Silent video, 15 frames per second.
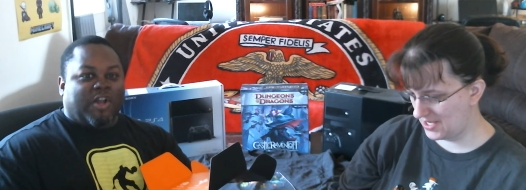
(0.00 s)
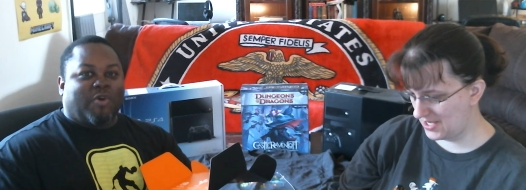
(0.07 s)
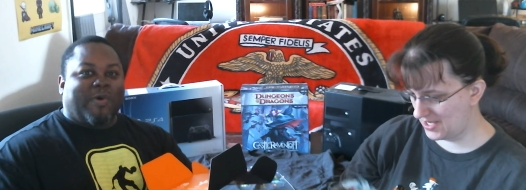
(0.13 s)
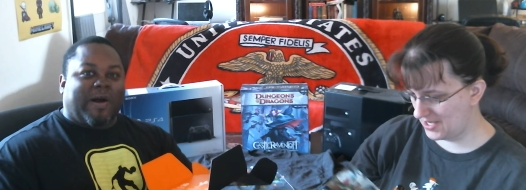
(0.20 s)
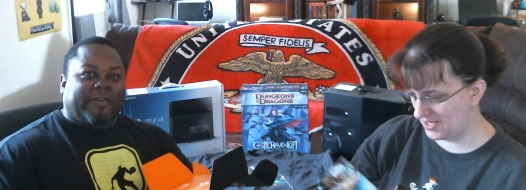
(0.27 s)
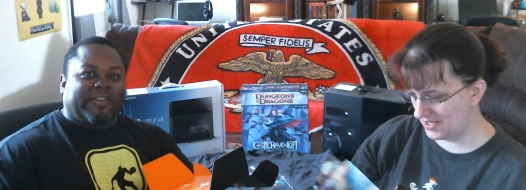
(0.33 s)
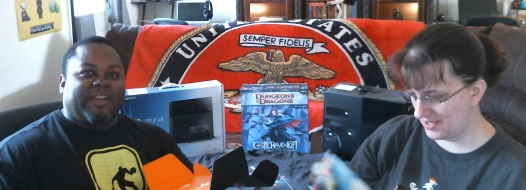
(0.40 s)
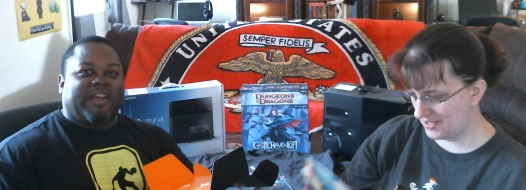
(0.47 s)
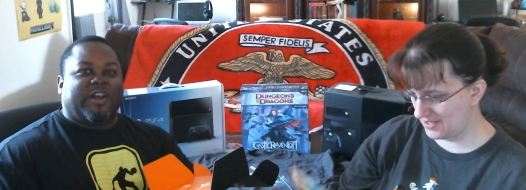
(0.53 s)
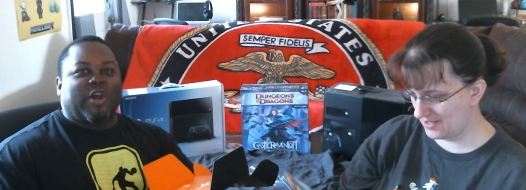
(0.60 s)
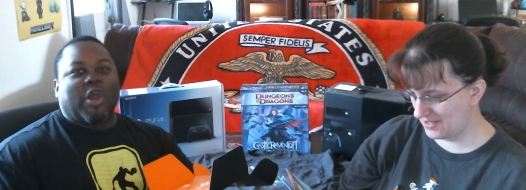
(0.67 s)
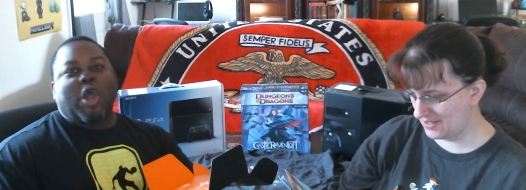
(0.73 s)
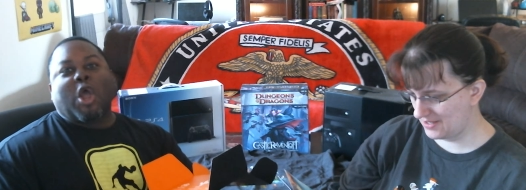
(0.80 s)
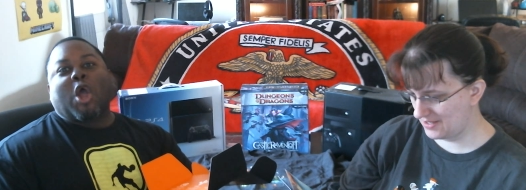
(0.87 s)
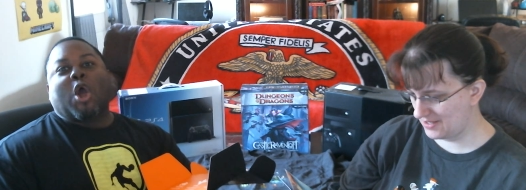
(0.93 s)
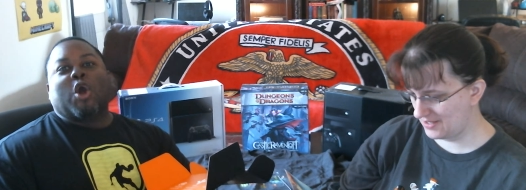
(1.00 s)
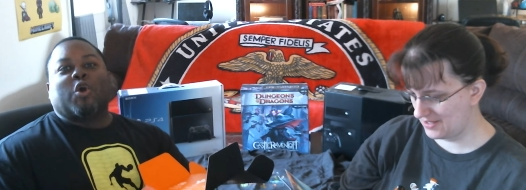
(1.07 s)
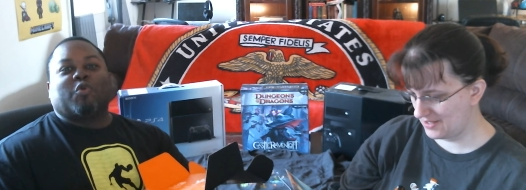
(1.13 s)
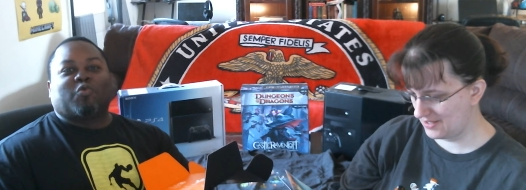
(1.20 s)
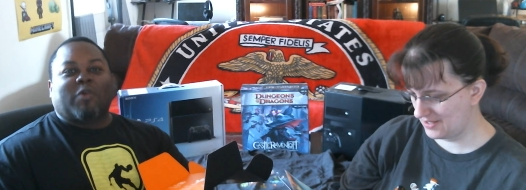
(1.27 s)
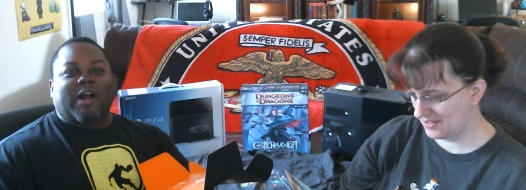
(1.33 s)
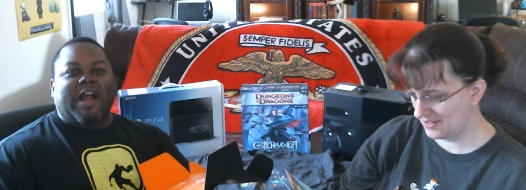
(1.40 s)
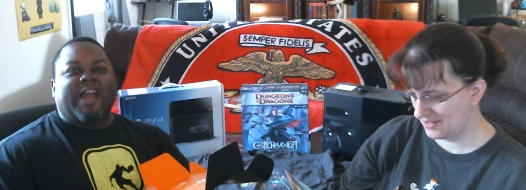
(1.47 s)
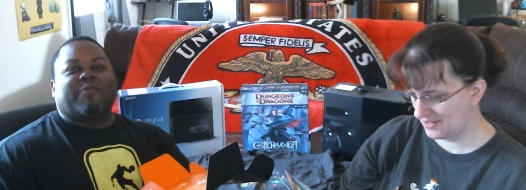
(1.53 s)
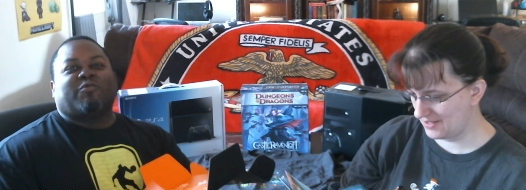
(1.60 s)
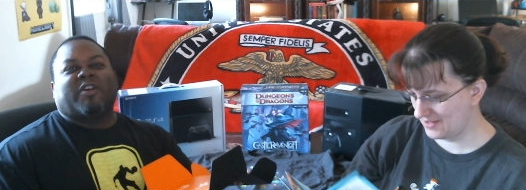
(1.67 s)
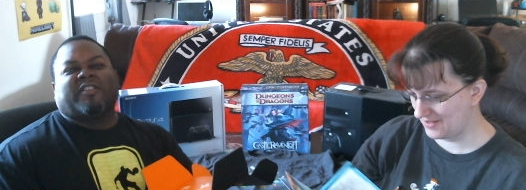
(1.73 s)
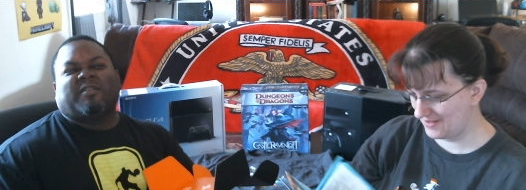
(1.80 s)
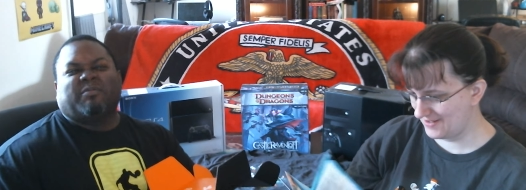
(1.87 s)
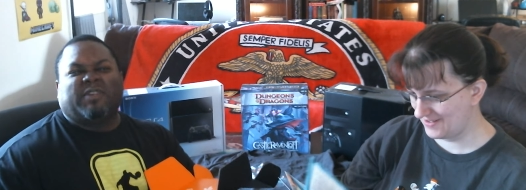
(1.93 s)
Speaker 1: Go out there, grind,
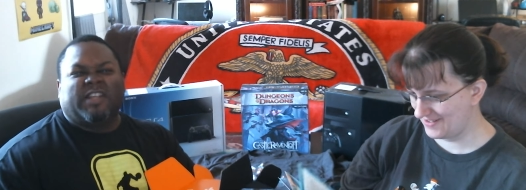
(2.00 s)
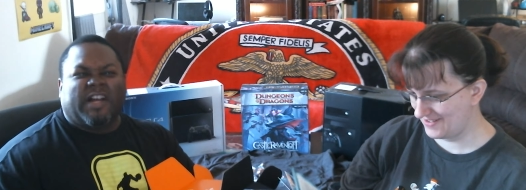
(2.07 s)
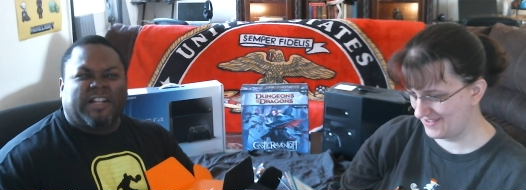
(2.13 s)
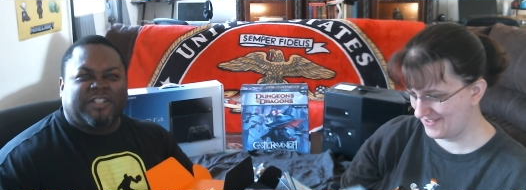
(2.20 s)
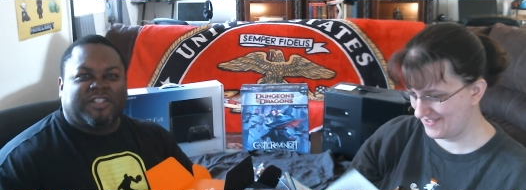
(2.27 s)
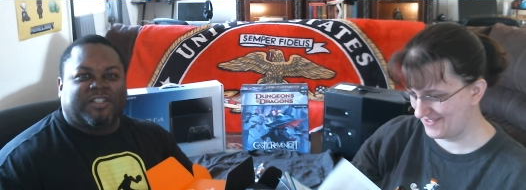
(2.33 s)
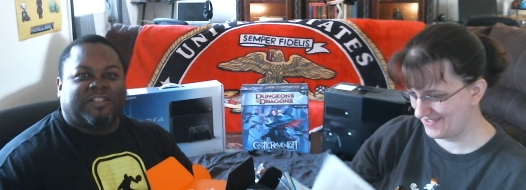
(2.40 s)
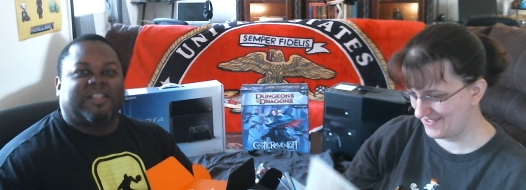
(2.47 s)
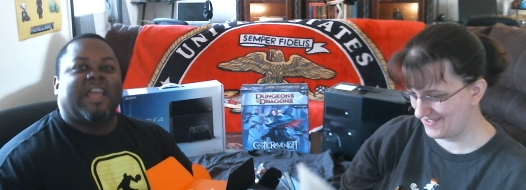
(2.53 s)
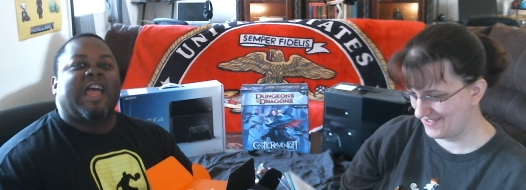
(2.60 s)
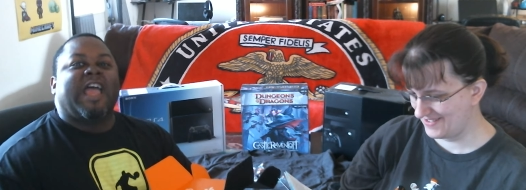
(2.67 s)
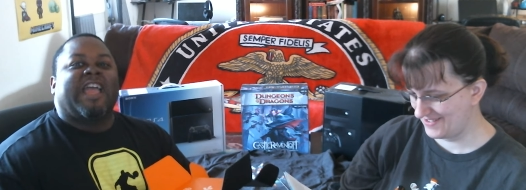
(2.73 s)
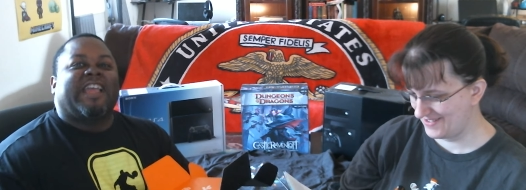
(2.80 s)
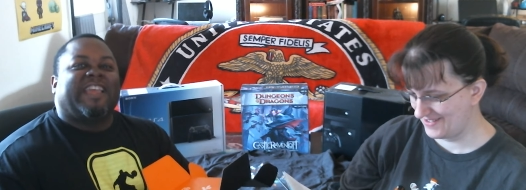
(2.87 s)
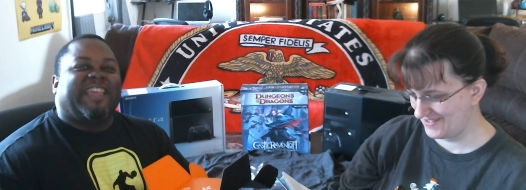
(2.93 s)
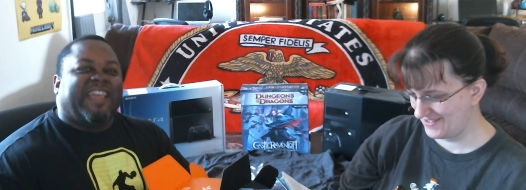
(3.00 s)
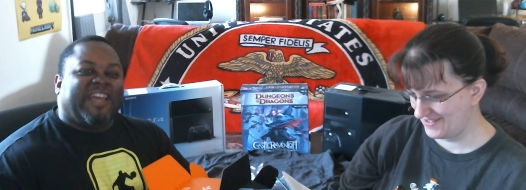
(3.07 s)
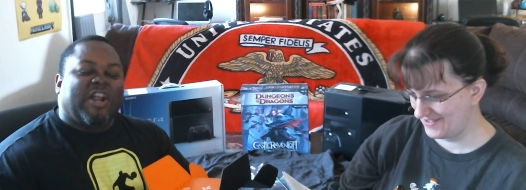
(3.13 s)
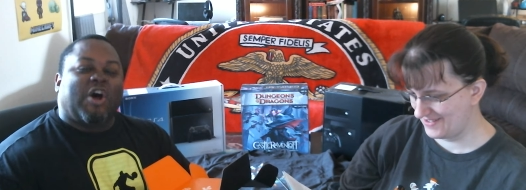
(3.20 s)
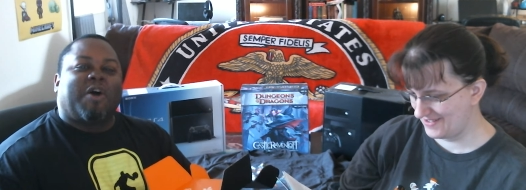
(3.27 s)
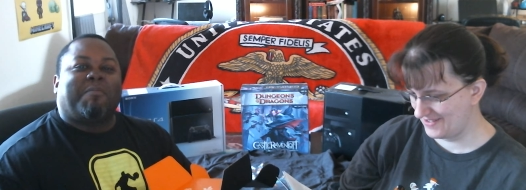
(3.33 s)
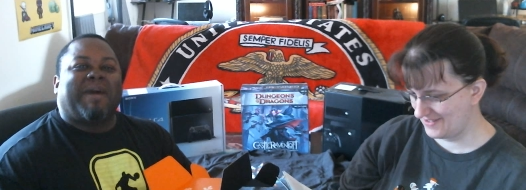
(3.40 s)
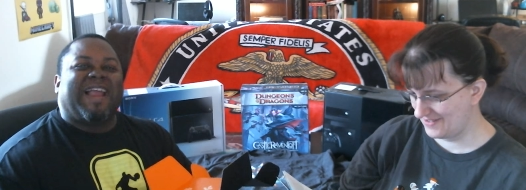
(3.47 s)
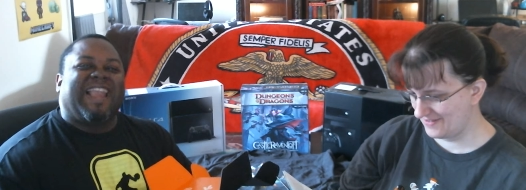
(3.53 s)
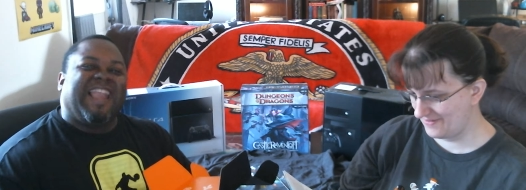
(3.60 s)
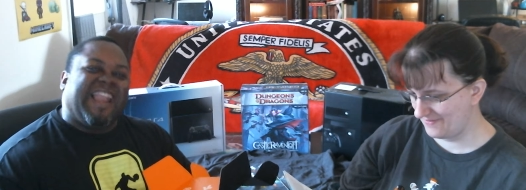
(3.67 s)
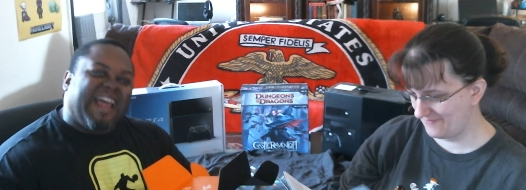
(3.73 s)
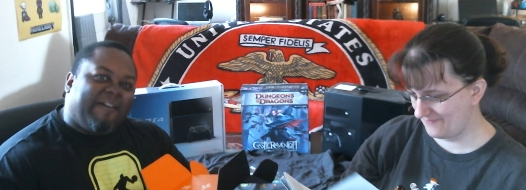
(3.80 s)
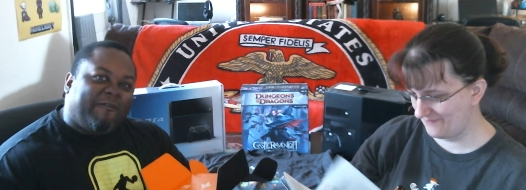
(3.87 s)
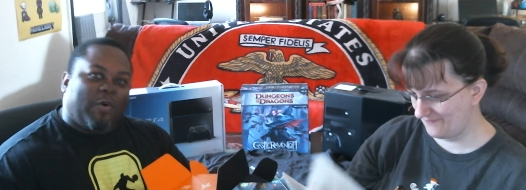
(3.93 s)
run some dungeons, get on my
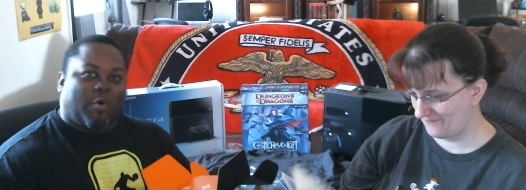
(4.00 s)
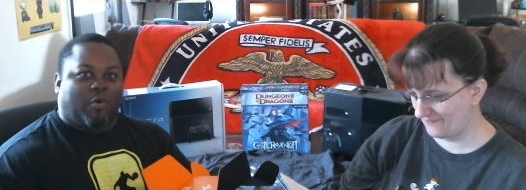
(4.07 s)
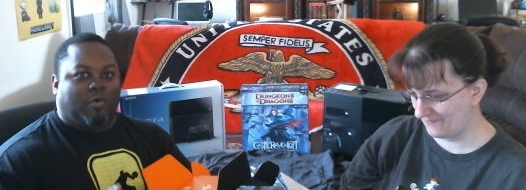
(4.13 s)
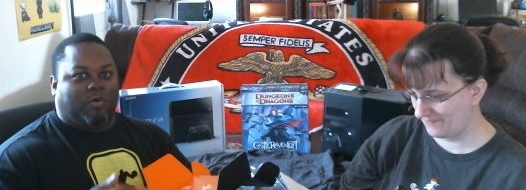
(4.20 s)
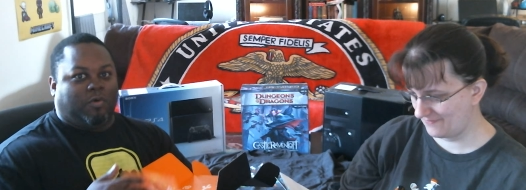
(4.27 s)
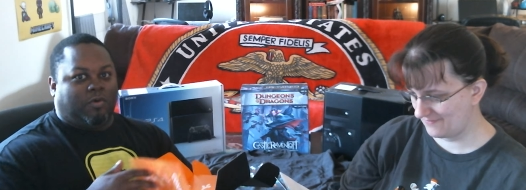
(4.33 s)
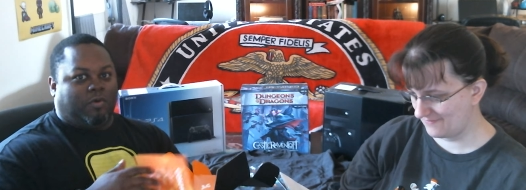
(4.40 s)
level.